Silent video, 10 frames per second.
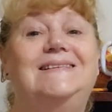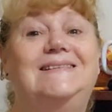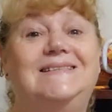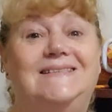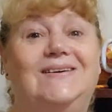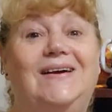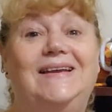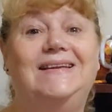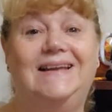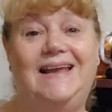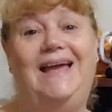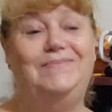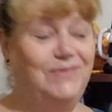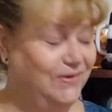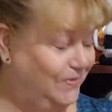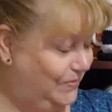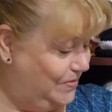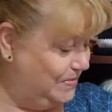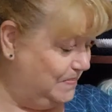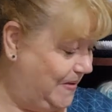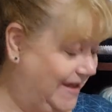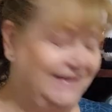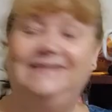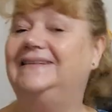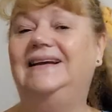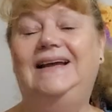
designed an amigurumi pattern.